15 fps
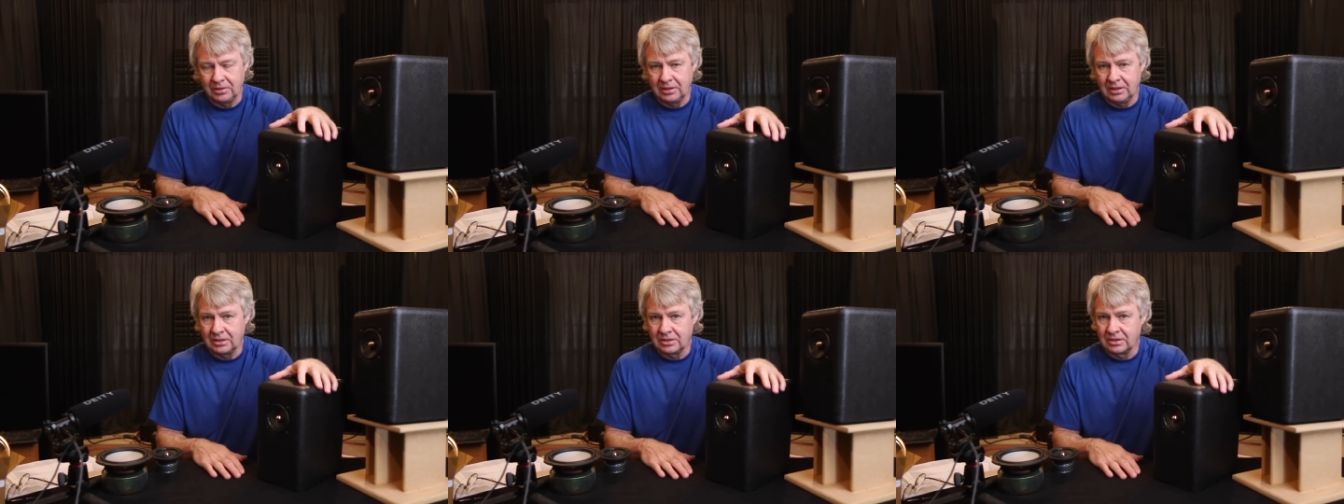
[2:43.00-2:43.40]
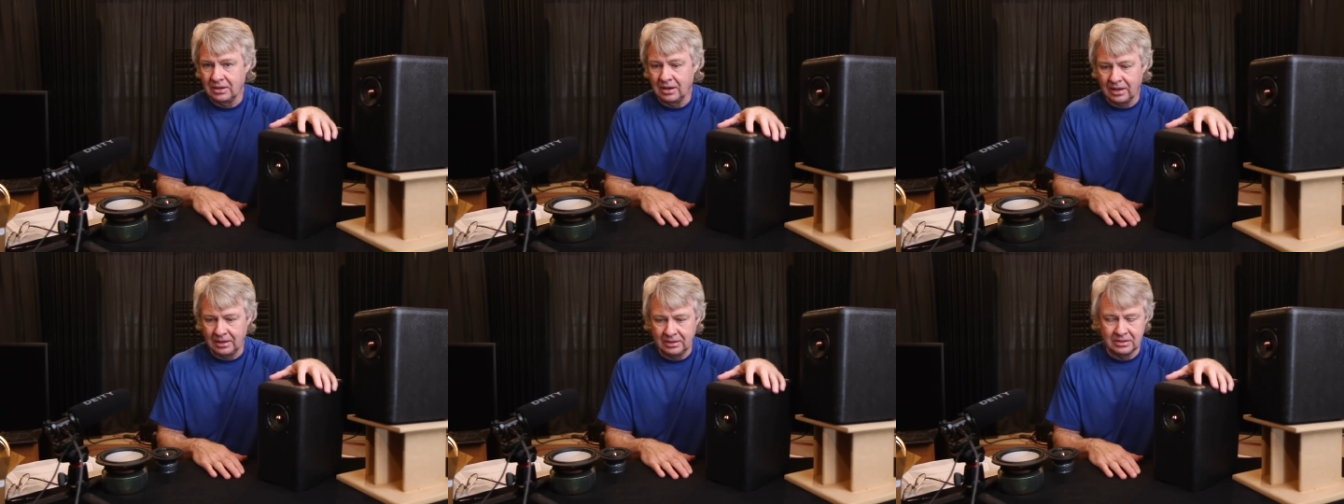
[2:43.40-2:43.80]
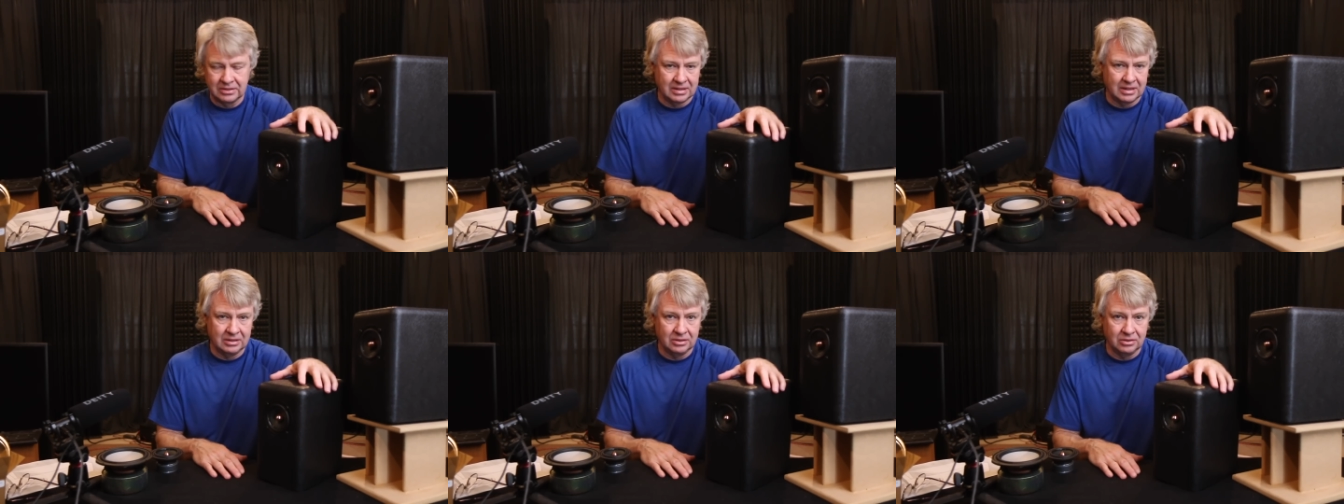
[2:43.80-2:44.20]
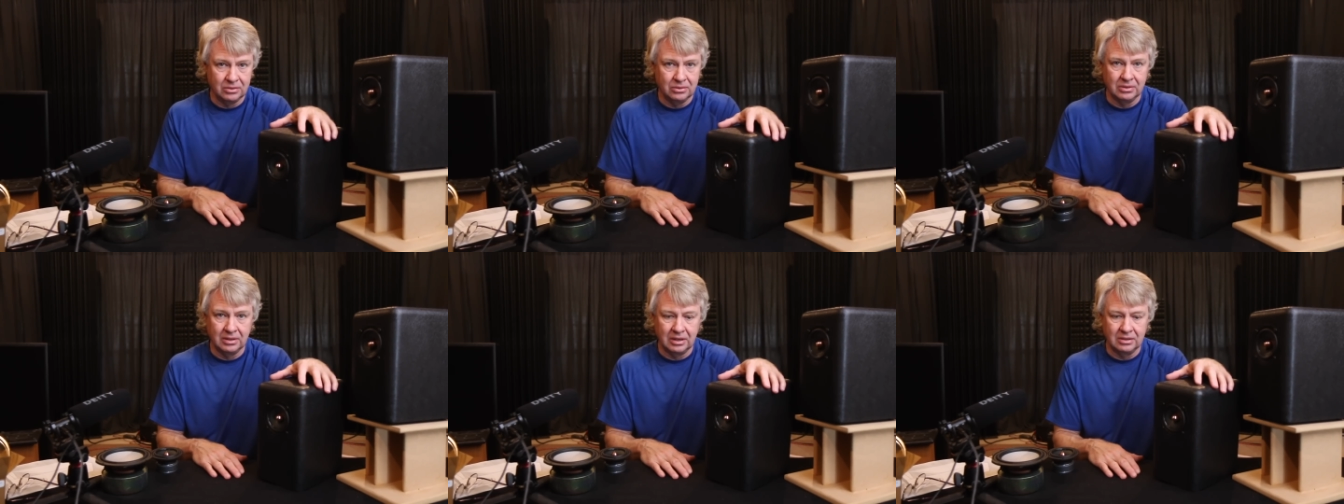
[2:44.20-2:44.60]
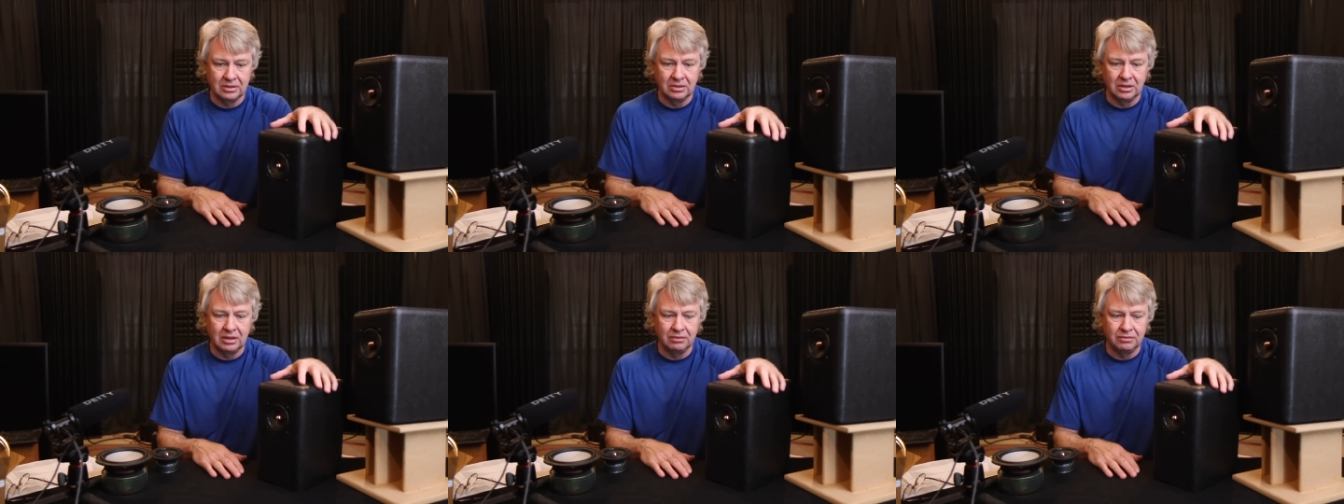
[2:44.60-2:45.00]
It's not designed to do that.
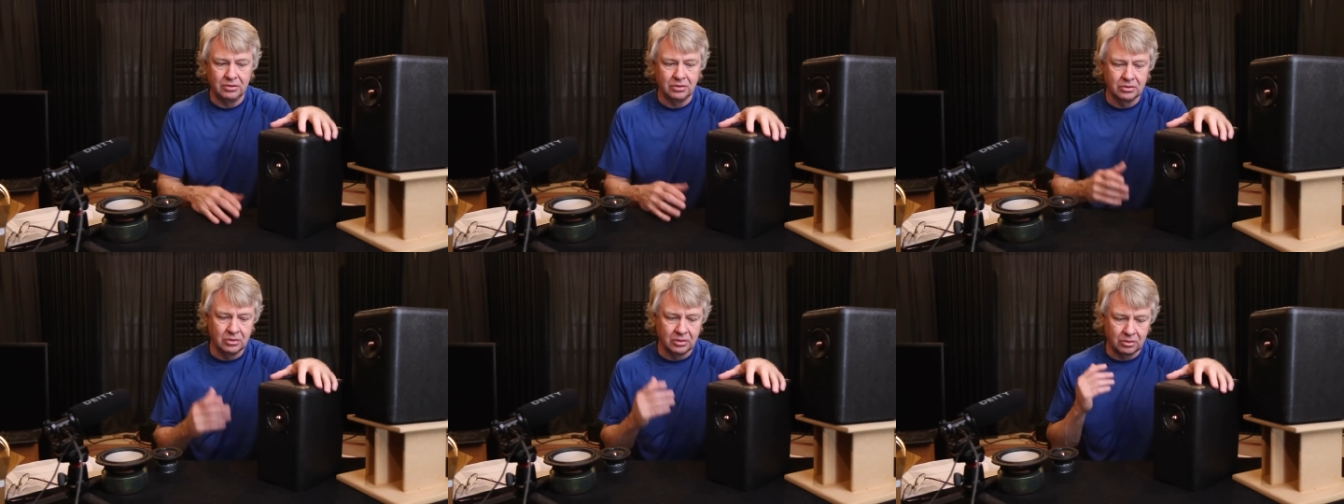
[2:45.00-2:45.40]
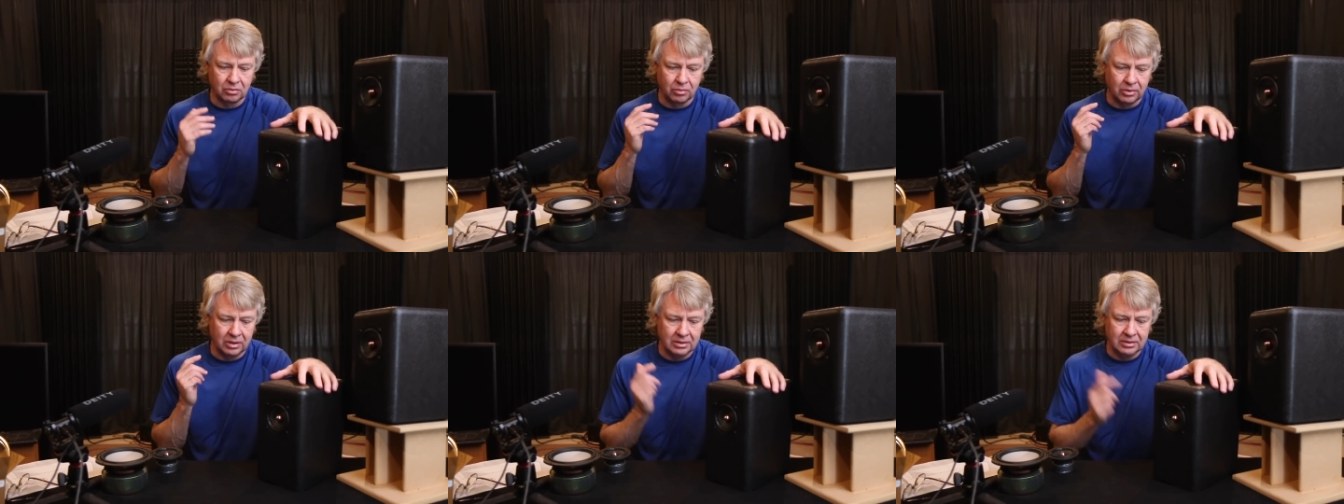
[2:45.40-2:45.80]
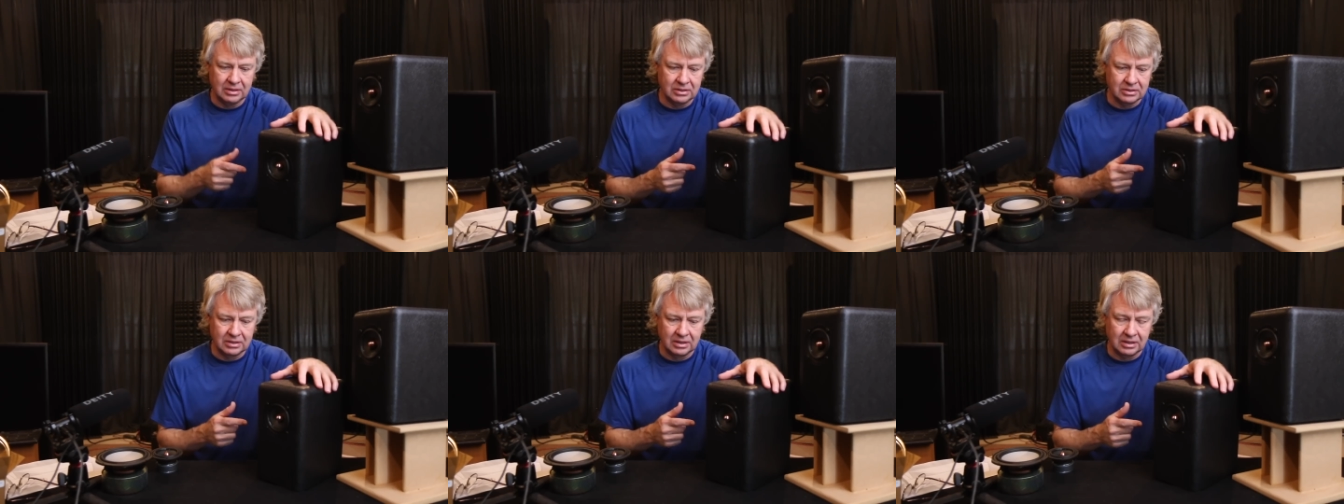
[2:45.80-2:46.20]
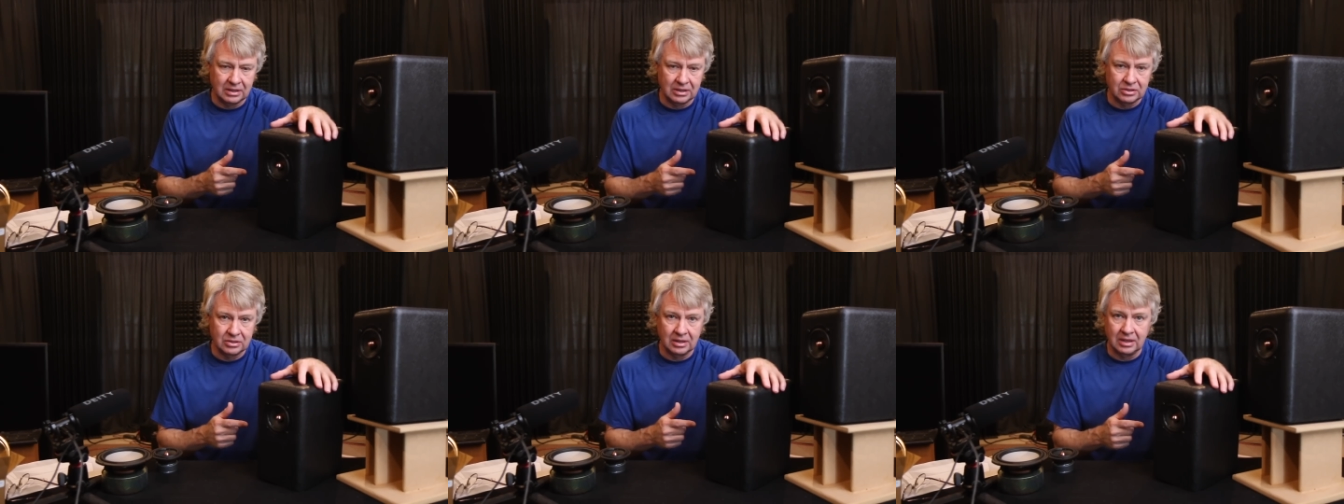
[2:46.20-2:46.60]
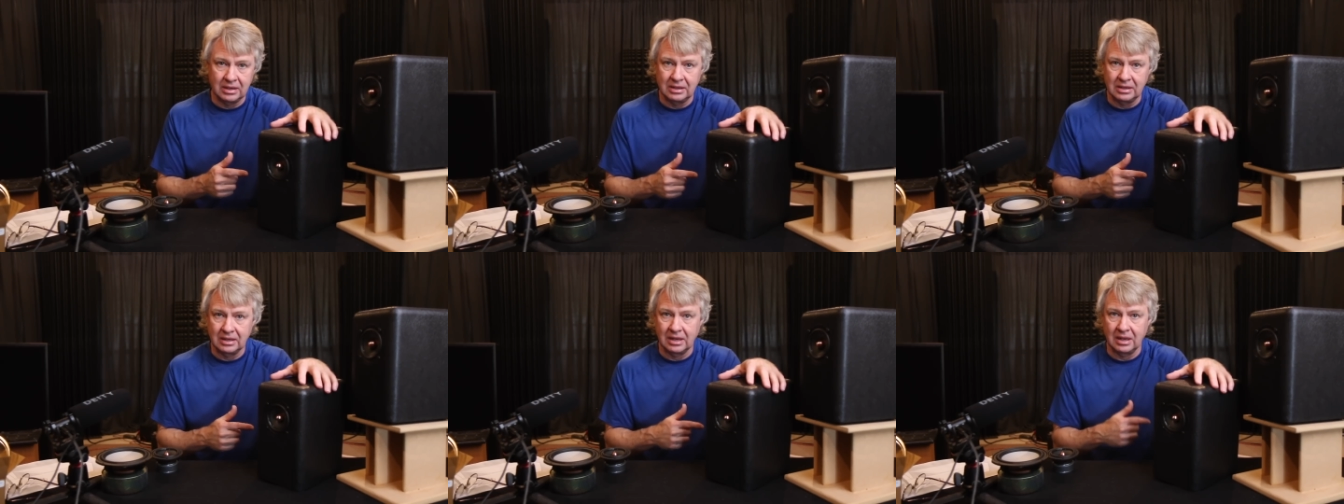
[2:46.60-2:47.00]
If you're going to run these things at
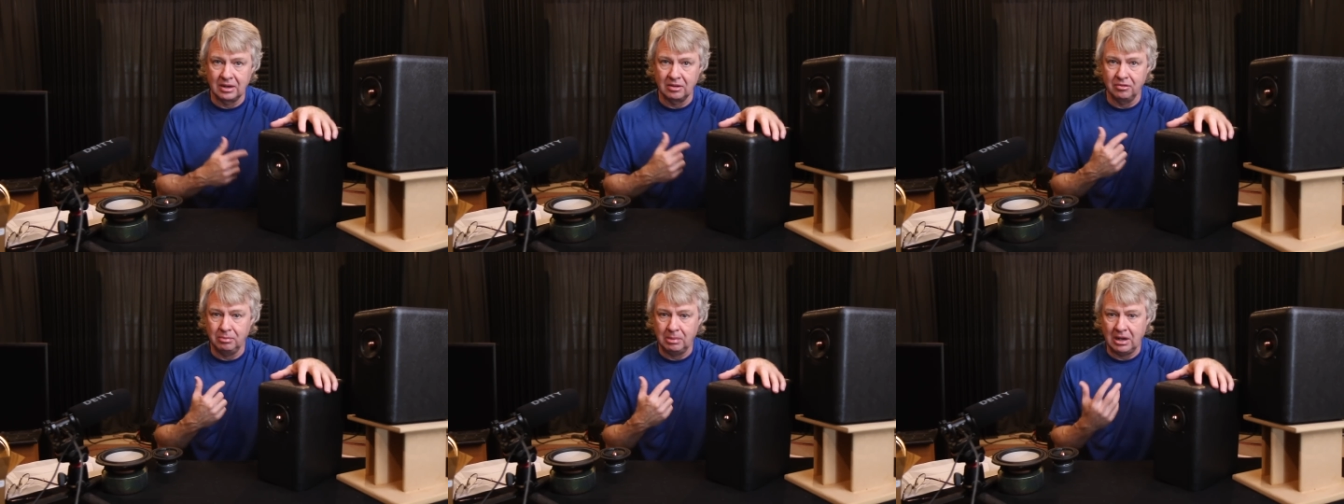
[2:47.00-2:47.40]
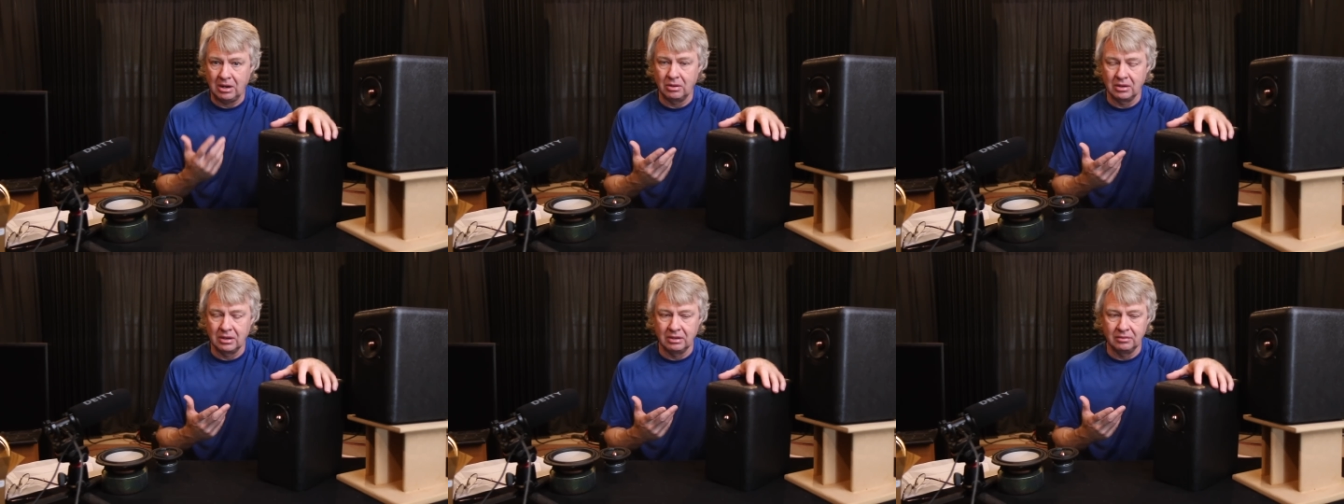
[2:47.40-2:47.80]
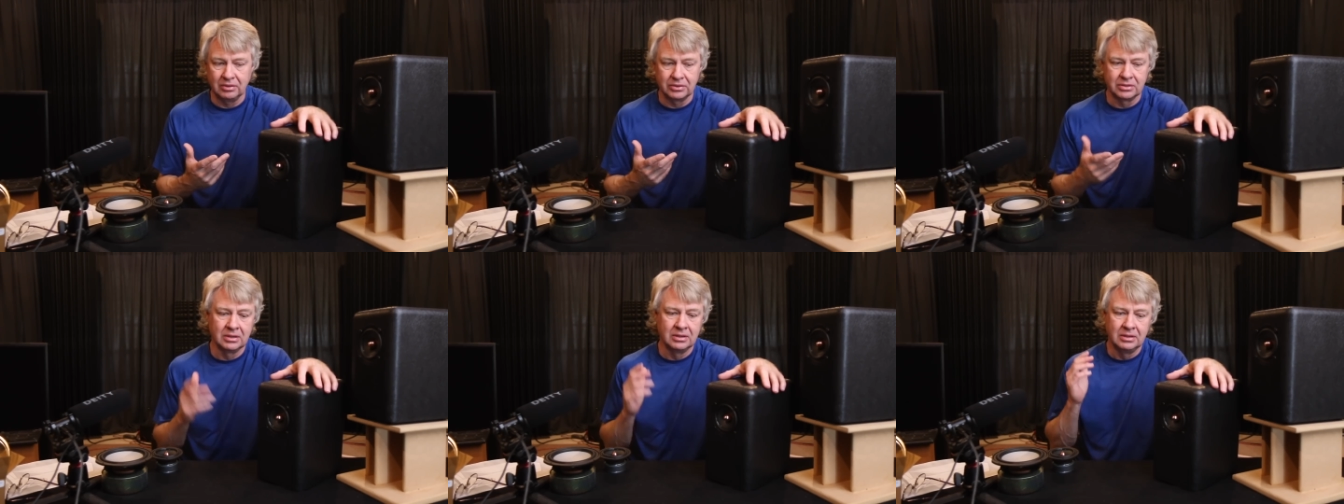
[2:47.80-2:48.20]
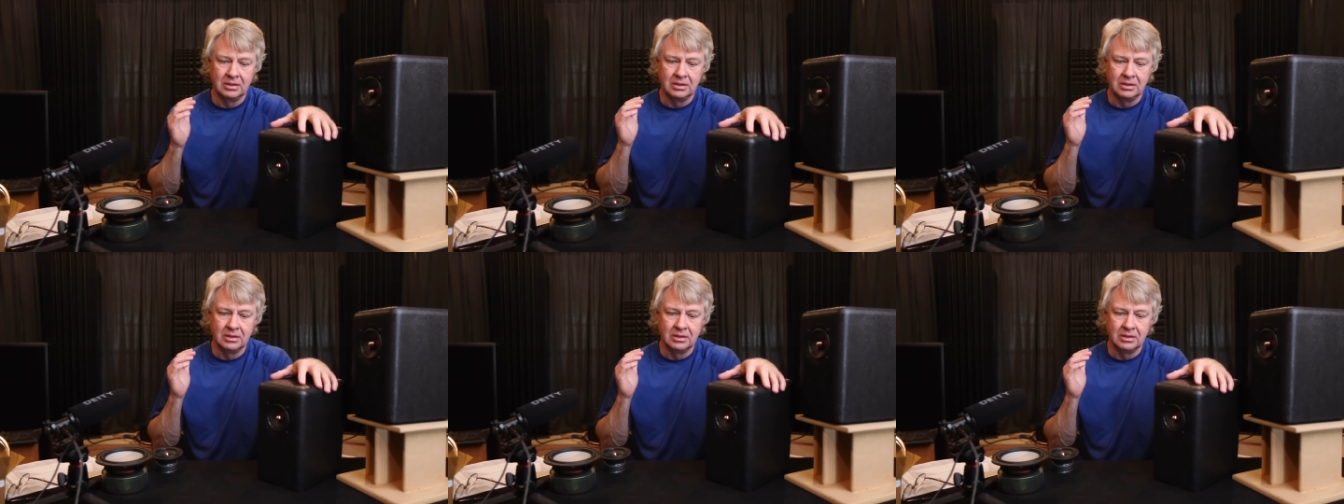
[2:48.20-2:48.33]
any kind of power levels,